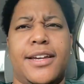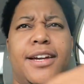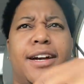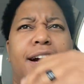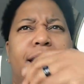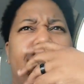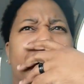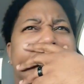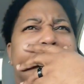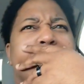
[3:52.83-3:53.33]

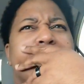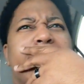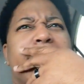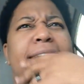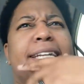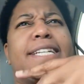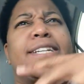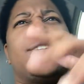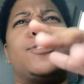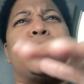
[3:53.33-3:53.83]
Alright, so I
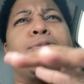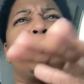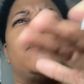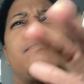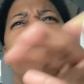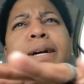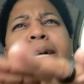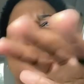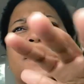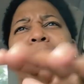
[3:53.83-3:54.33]
need to do
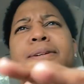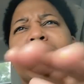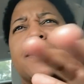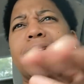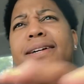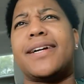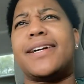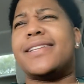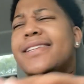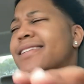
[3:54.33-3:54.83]
better
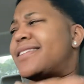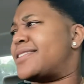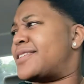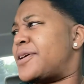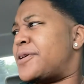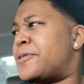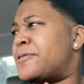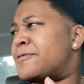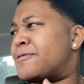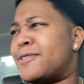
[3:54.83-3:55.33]
at this
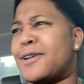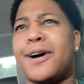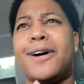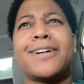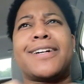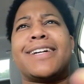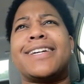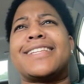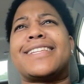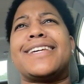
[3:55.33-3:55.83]
whole
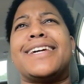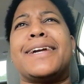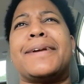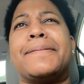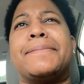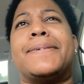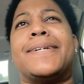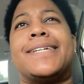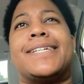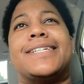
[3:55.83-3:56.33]
vlogging
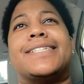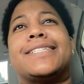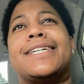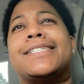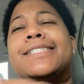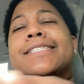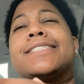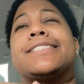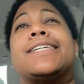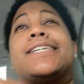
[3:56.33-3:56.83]
thing, because I just did